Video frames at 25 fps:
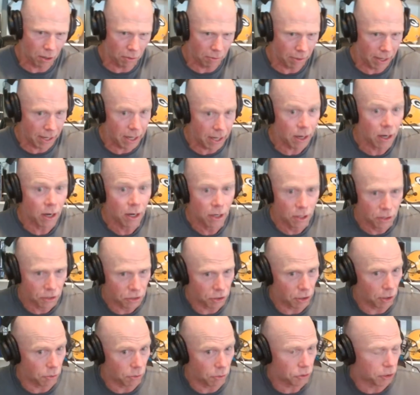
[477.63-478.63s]
right?
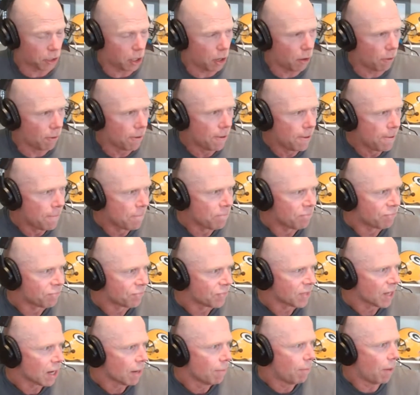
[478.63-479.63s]
Slow.
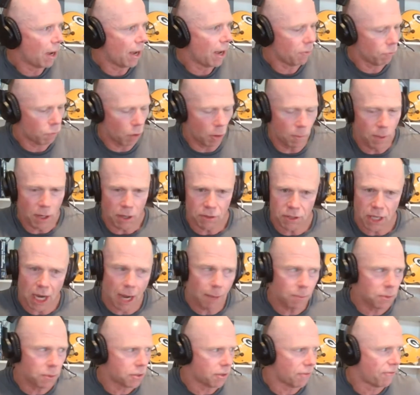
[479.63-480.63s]
But Romeo
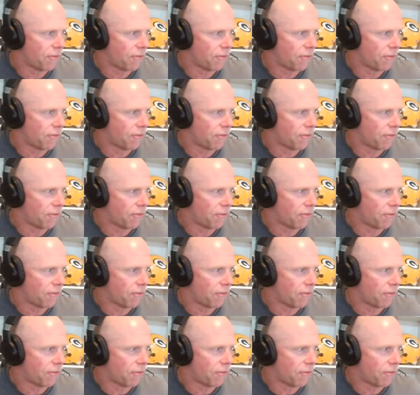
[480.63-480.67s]
Doubs is a